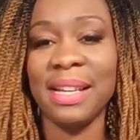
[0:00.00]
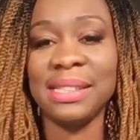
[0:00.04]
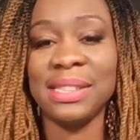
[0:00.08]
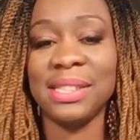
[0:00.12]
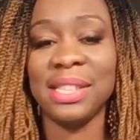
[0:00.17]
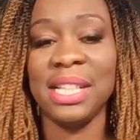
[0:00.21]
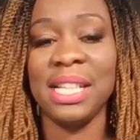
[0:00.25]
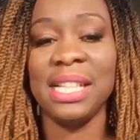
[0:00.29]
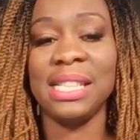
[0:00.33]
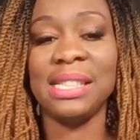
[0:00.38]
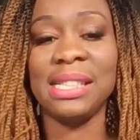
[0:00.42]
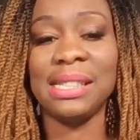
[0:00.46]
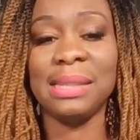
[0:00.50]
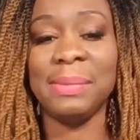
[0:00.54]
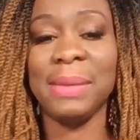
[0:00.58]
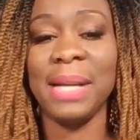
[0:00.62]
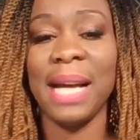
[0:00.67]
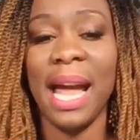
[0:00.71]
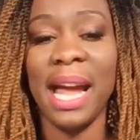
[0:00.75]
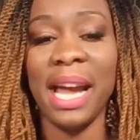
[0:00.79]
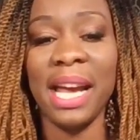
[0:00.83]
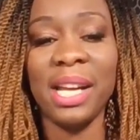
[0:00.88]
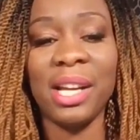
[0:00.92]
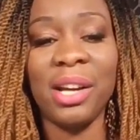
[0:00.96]
So he'll just be
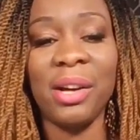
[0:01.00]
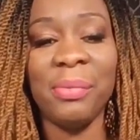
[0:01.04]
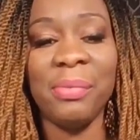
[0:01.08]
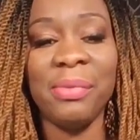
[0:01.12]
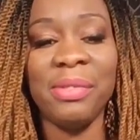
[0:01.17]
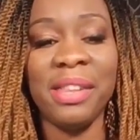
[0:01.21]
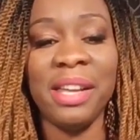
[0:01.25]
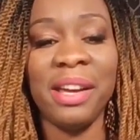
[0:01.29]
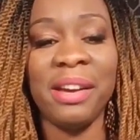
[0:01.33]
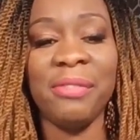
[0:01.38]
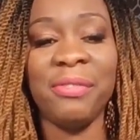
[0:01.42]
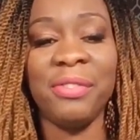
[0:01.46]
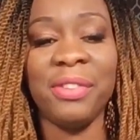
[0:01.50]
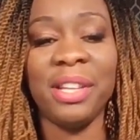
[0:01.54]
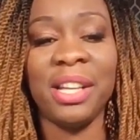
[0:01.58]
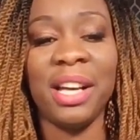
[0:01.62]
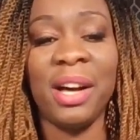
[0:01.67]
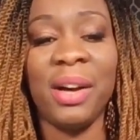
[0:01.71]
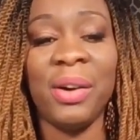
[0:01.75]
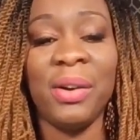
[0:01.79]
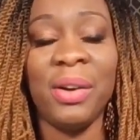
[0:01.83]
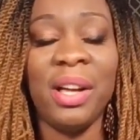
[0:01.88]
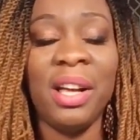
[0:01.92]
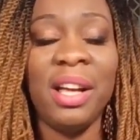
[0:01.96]
hanging out there for
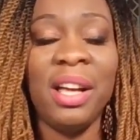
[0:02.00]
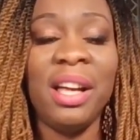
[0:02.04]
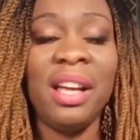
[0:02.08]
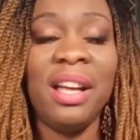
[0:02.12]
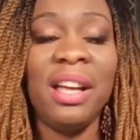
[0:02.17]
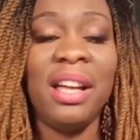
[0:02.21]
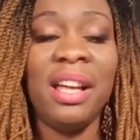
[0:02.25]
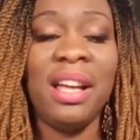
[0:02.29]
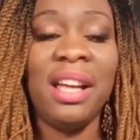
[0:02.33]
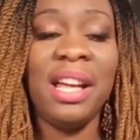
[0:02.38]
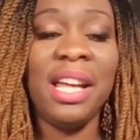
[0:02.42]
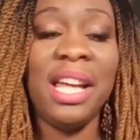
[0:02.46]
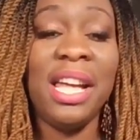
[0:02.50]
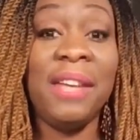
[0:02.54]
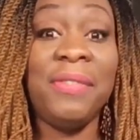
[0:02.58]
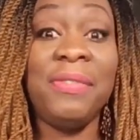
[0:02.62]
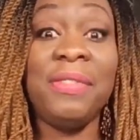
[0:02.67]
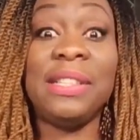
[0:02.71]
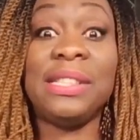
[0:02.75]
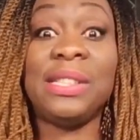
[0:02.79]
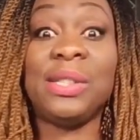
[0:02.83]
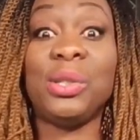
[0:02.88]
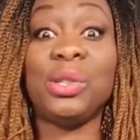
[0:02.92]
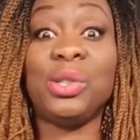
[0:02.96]
now if
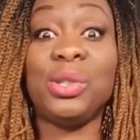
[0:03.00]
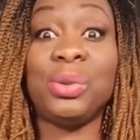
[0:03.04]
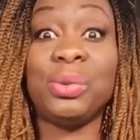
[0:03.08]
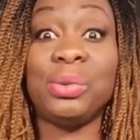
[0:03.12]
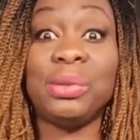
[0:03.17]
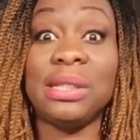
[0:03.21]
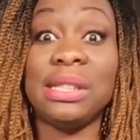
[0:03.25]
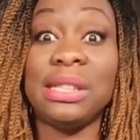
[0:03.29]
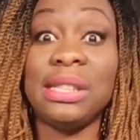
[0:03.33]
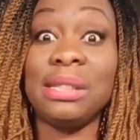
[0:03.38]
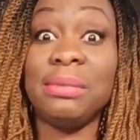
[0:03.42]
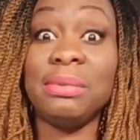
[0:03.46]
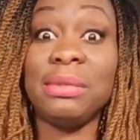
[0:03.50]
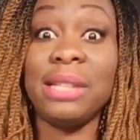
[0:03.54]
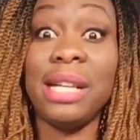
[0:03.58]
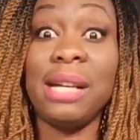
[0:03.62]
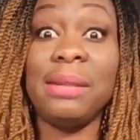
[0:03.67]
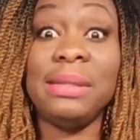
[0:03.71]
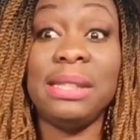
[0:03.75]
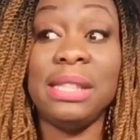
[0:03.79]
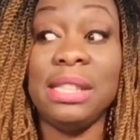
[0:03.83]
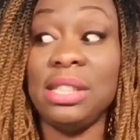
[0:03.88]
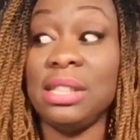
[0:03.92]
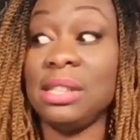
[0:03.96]
he so chooses.
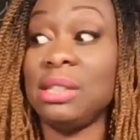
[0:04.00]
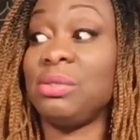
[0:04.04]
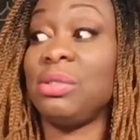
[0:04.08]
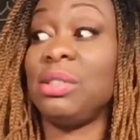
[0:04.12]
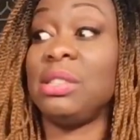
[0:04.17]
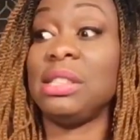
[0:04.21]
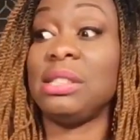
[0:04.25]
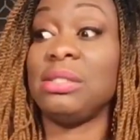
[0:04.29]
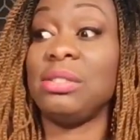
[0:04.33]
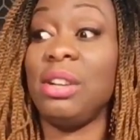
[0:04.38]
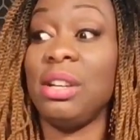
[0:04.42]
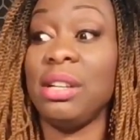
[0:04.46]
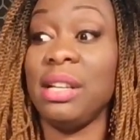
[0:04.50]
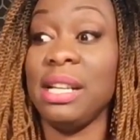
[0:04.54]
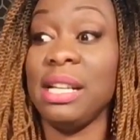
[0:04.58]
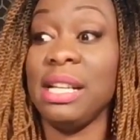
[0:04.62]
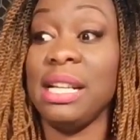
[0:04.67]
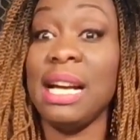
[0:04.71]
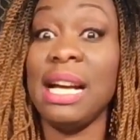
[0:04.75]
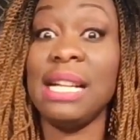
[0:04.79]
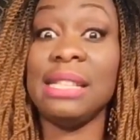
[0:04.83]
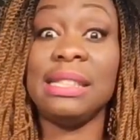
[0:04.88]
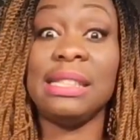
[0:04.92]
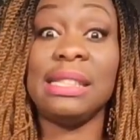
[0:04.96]
Sometimes he just runs around and
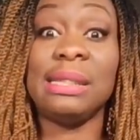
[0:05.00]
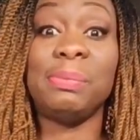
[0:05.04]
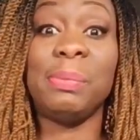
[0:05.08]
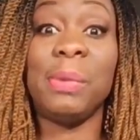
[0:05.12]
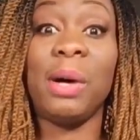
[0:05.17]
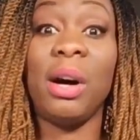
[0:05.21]
he has this